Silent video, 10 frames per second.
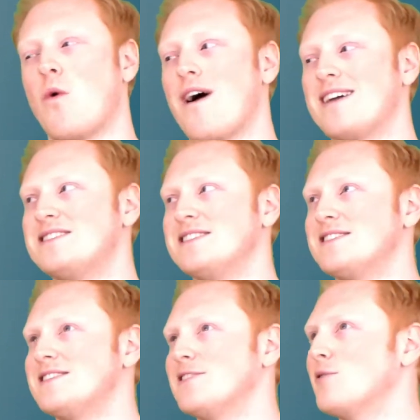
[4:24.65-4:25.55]
why is he
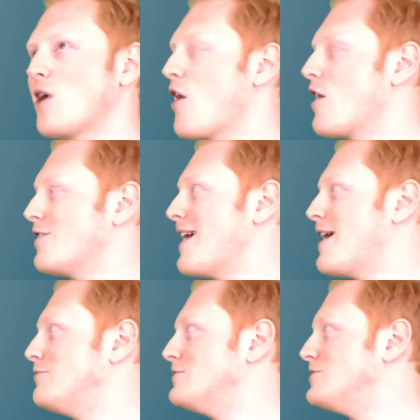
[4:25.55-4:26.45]
still going
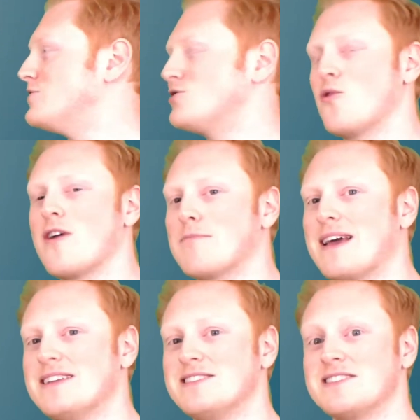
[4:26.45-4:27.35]
around destroying
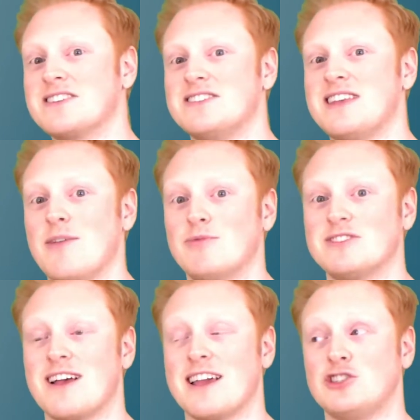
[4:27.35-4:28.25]
places? Because he was
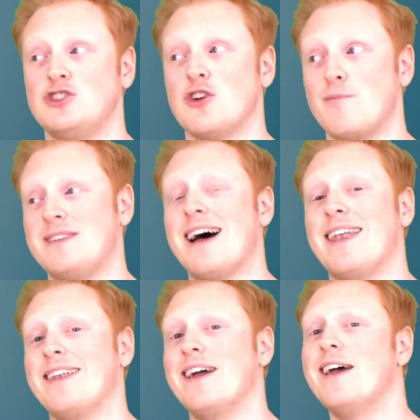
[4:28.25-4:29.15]
like, job done.